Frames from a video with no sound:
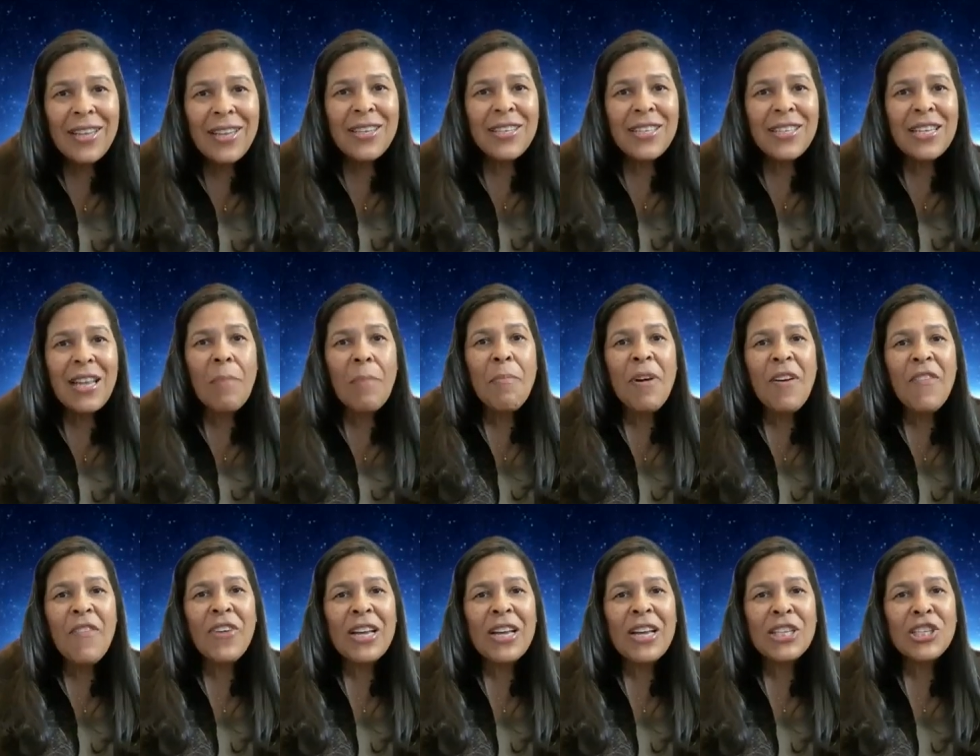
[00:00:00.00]
Some
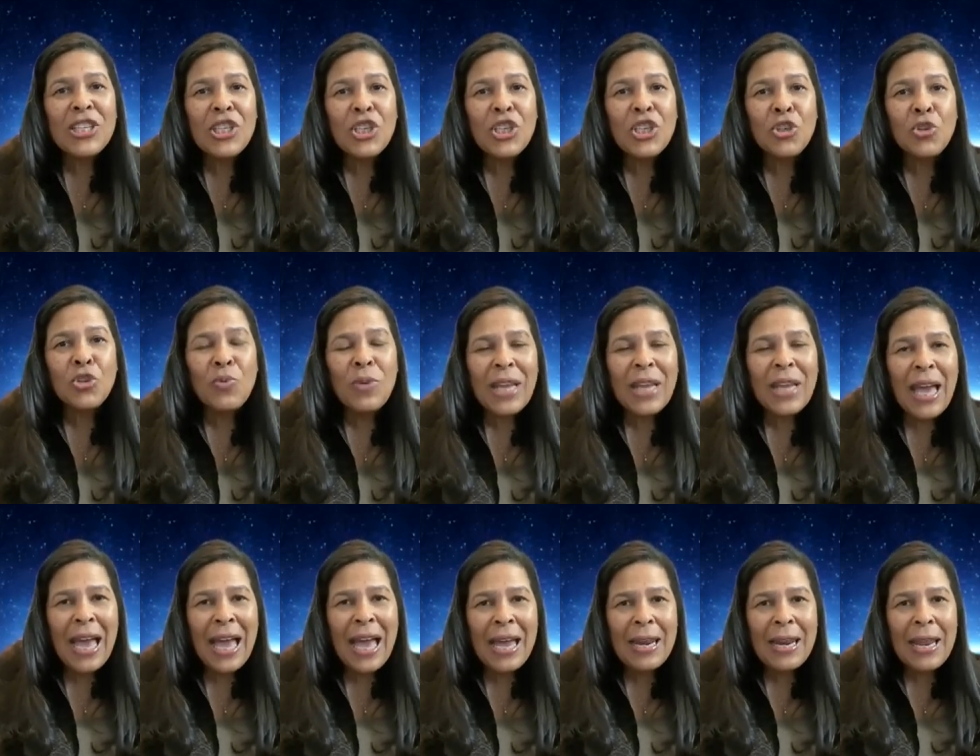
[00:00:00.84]
of us do
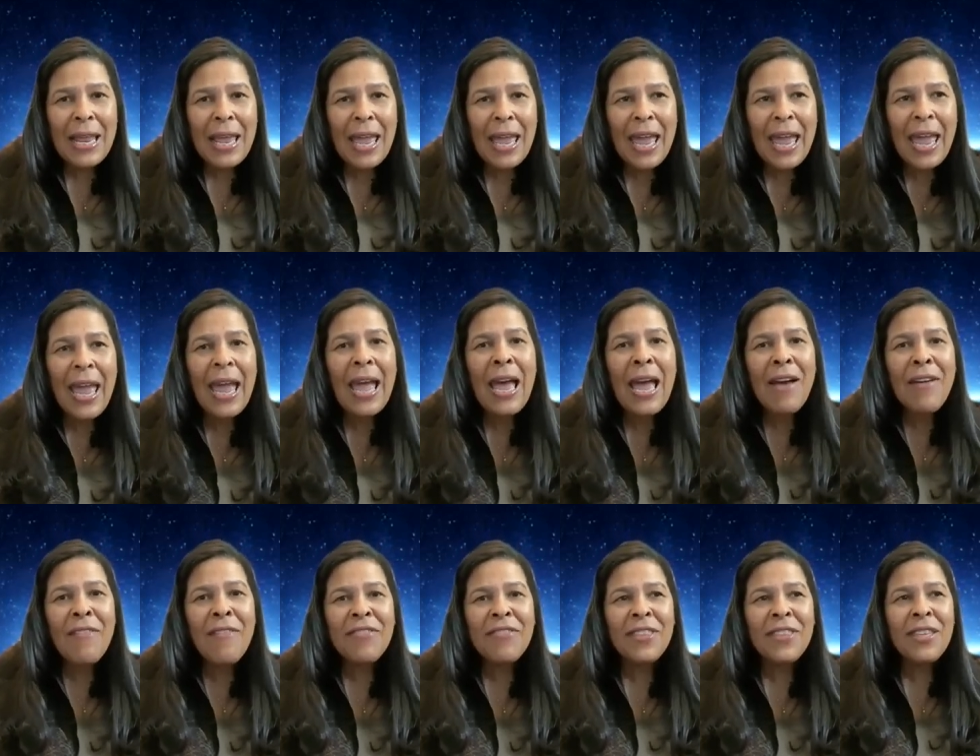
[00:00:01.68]
not
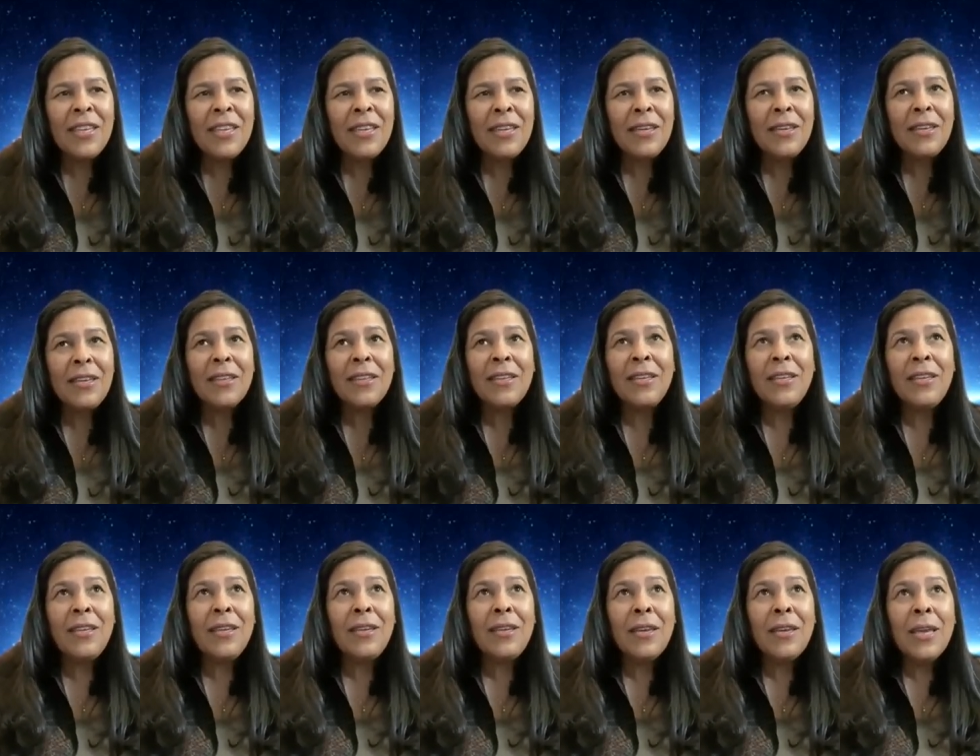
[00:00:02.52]
have
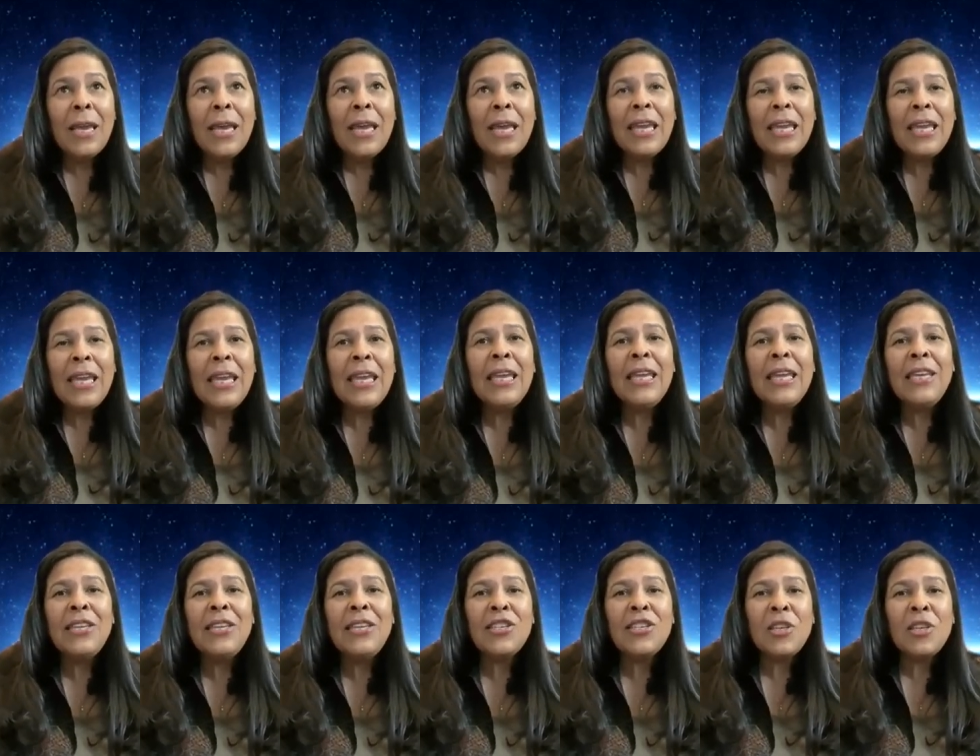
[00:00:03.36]
the
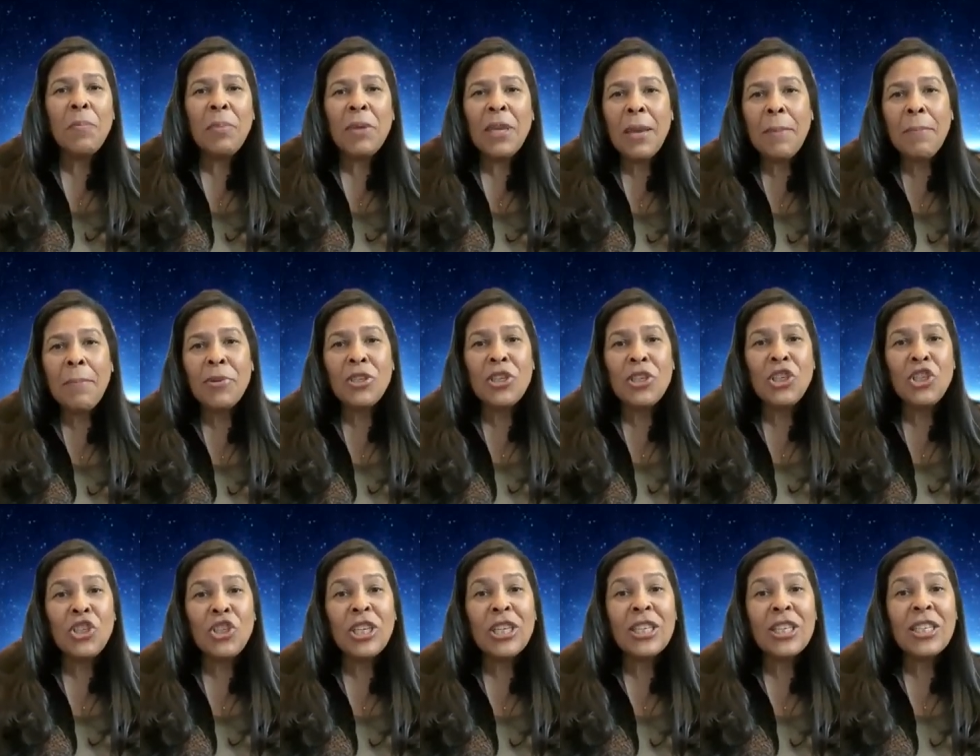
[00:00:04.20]
ease to be able
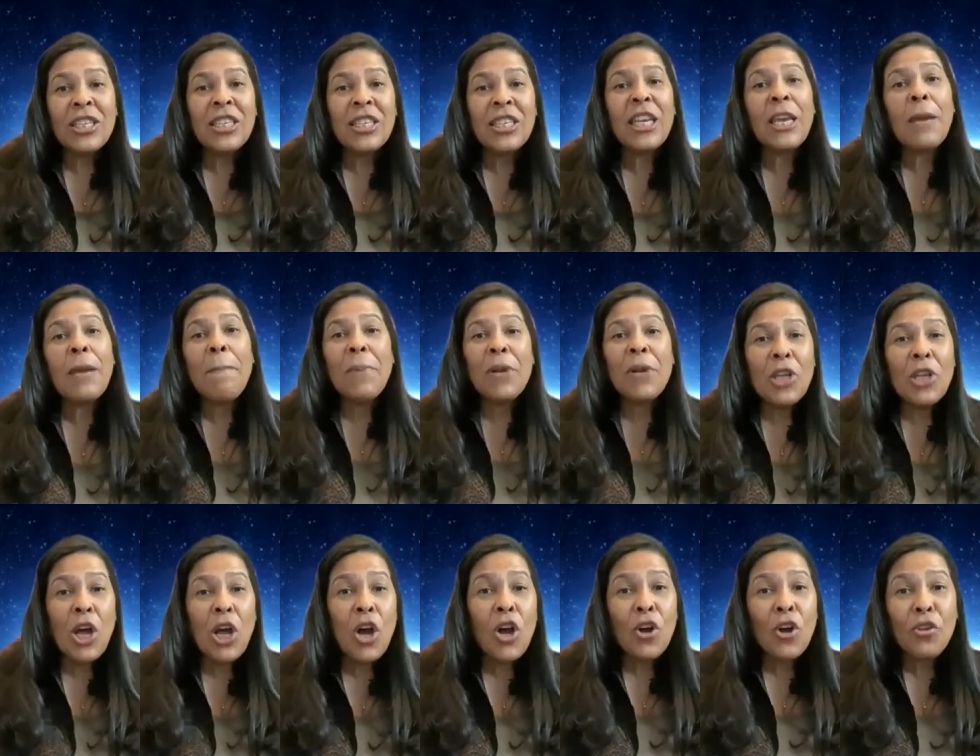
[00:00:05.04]
to just skip
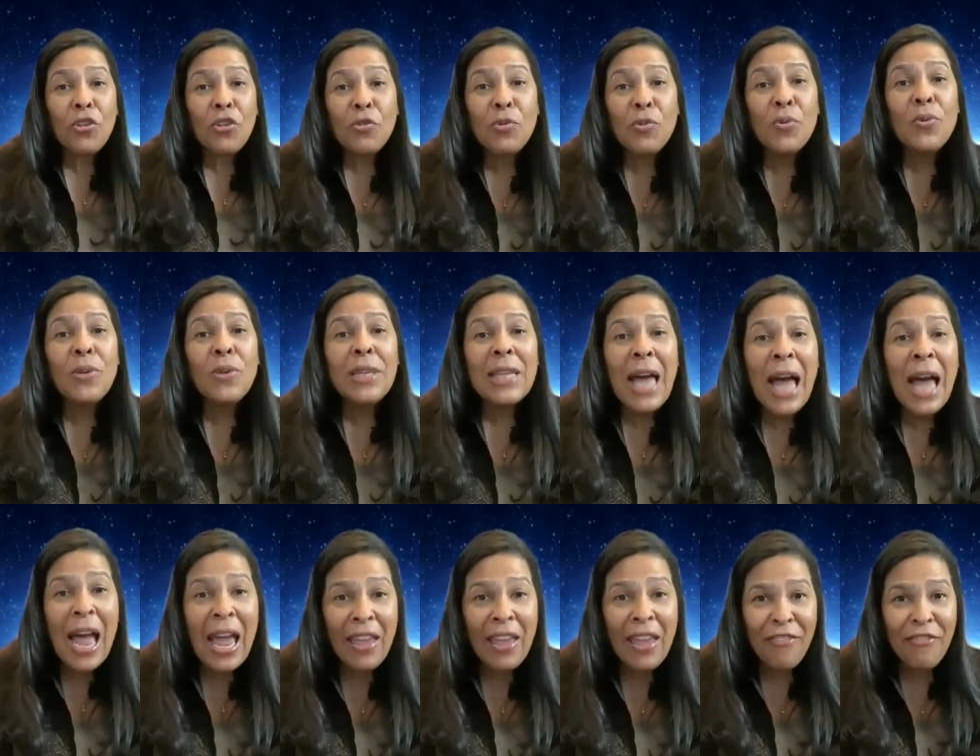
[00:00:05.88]
along through
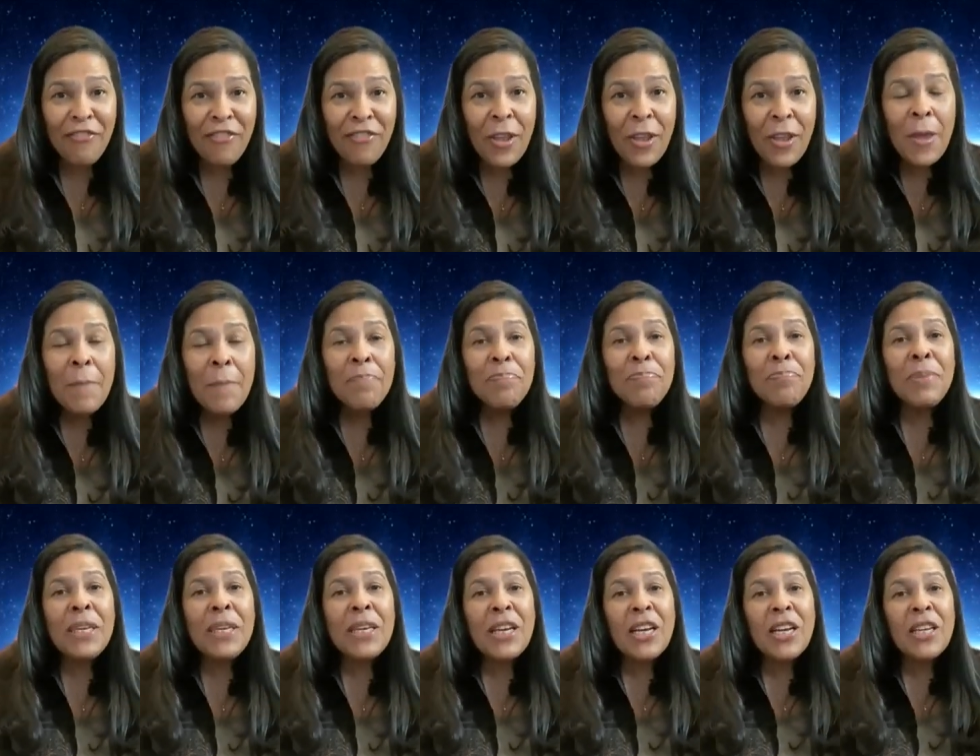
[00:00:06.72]
life
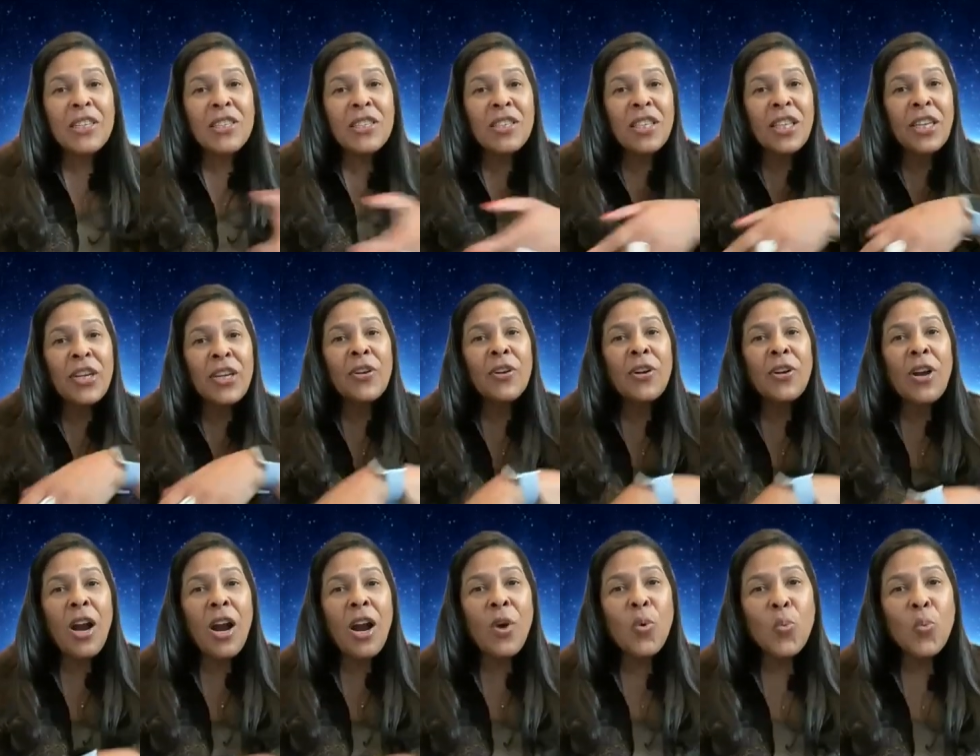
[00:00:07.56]
because
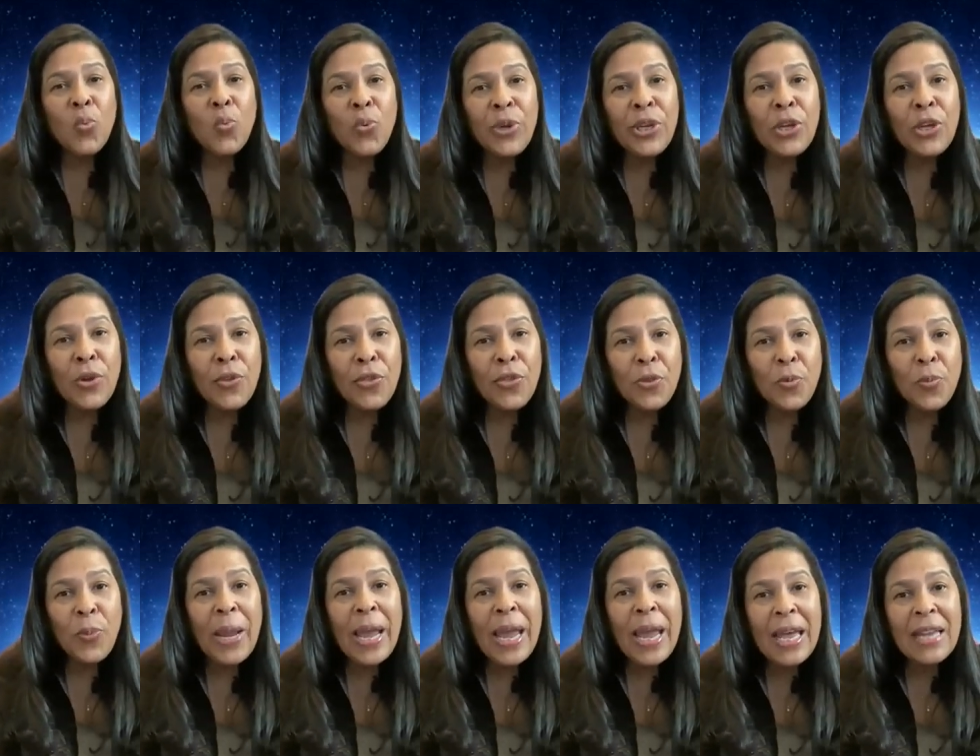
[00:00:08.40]
there are real
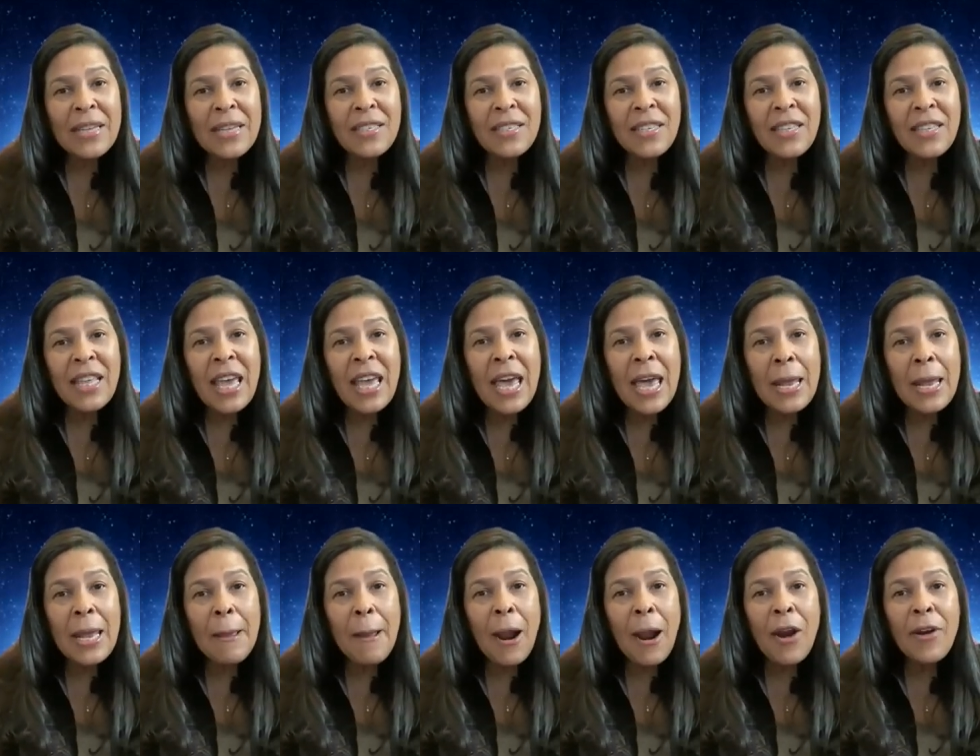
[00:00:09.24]
threats that
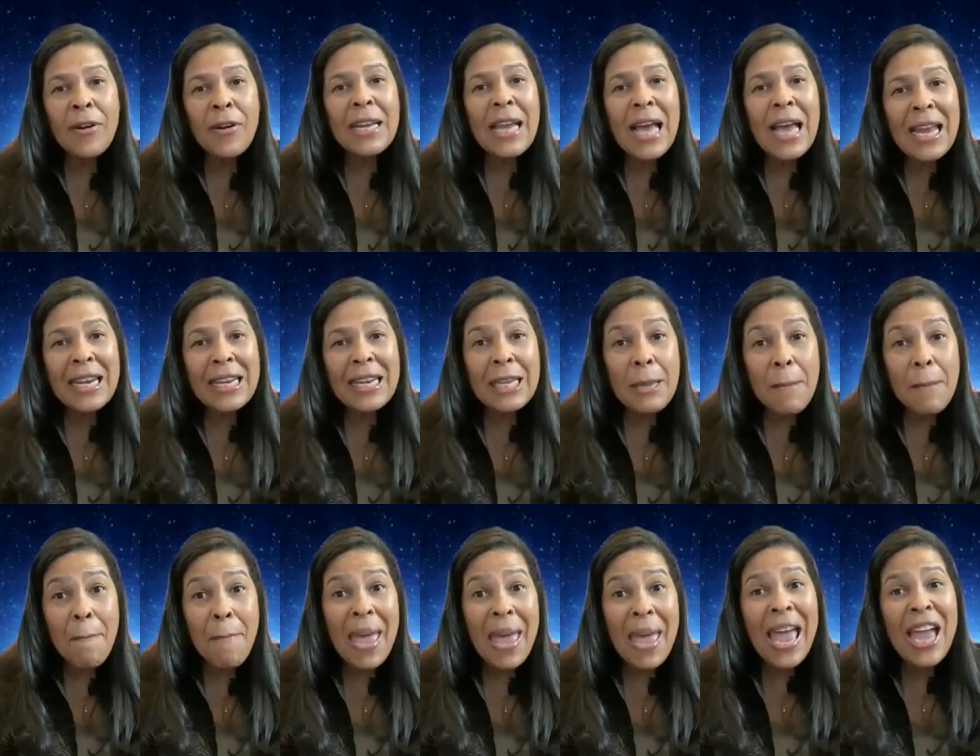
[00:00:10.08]
are not
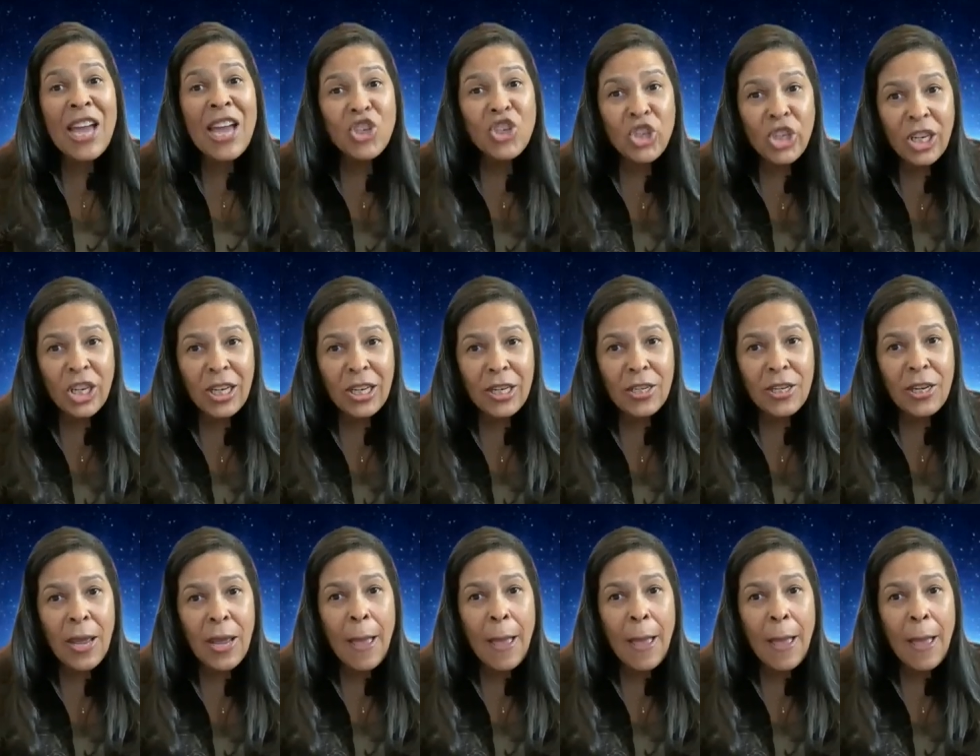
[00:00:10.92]
imagined,